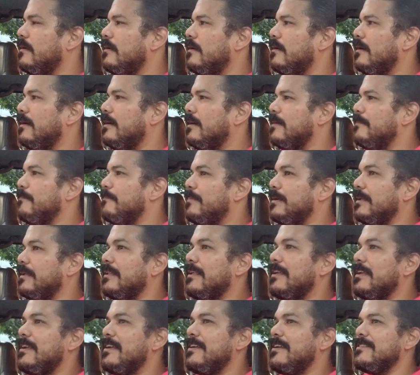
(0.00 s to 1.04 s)
But
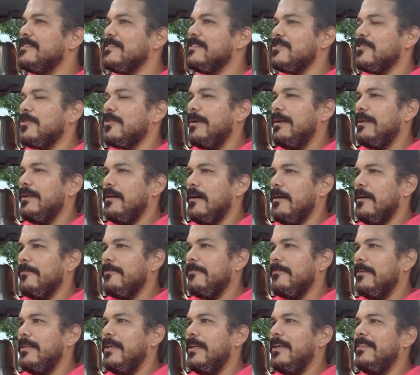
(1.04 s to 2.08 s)
here's the trade-off.
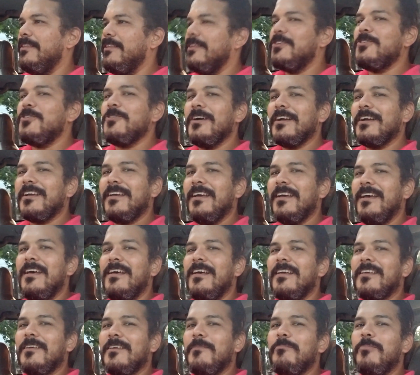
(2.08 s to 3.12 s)
The truck
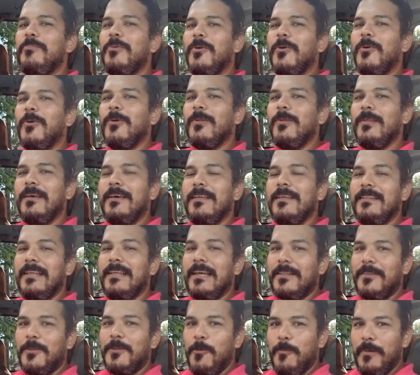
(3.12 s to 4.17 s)
can pull
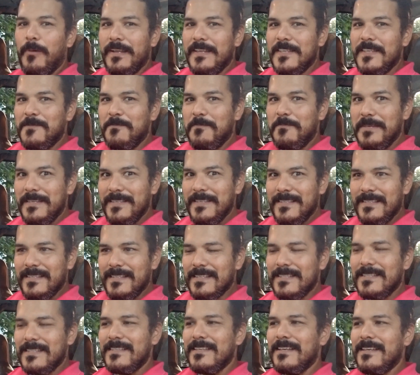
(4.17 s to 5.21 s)
like nobody's
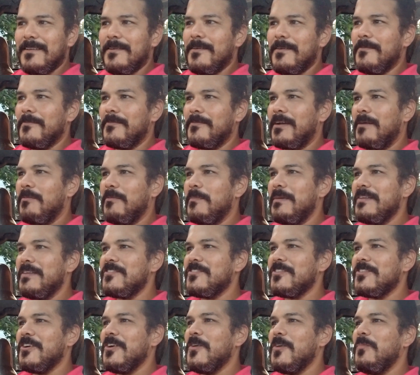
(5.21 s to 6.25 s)
business. A couple
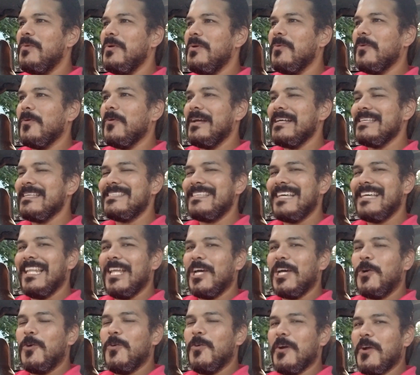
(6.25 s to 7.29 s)
months ago, we were at
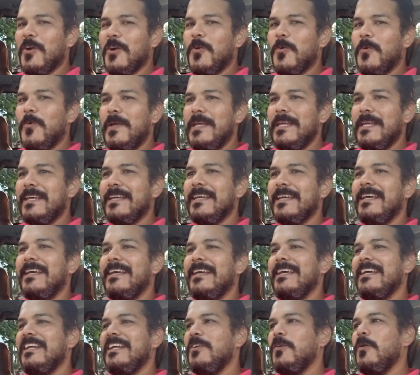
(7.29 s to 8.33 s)
Salacoa Creek
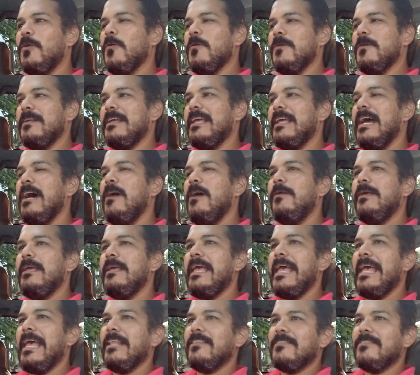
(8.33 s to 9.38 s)
in Gordon County,
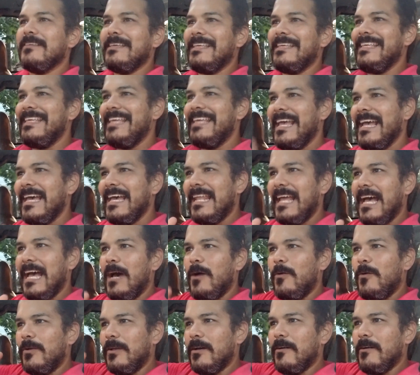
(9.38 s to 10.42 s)
and to get
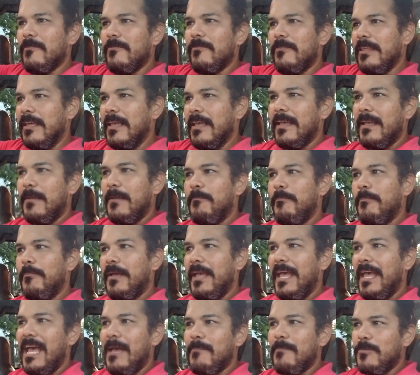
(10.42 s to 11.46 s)
out of the
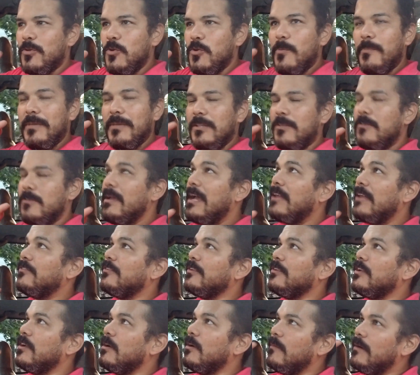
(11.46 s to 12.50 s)
camp, you had
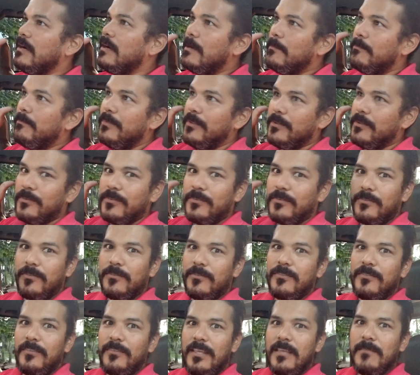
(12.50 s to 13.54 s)
to go up this
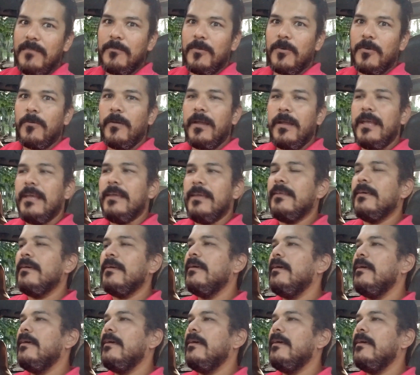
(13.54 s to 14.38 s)
steep grade.